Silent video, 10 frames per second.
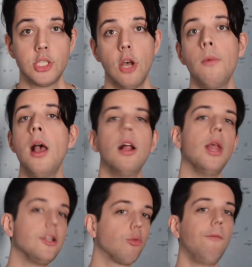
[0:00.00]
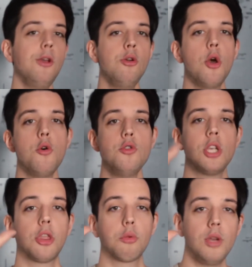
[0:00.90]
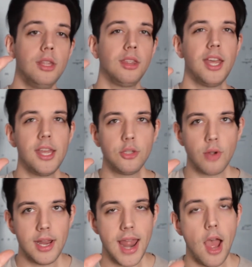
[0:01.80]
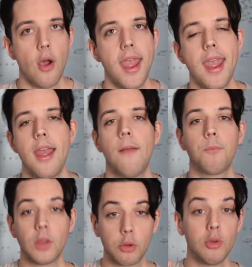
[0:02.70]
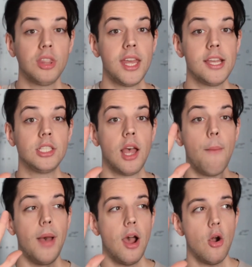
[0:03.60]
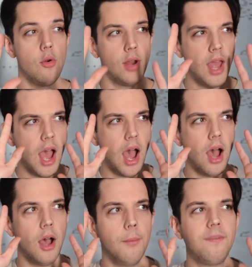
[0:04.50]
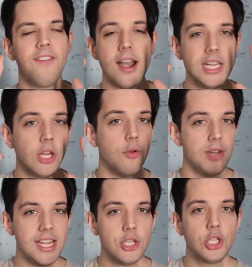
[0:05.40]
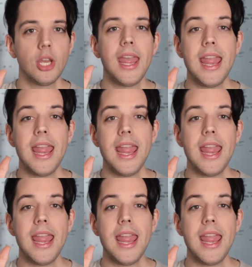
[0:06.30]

So let's review those 3 things right now, and 3 things about finding your niche.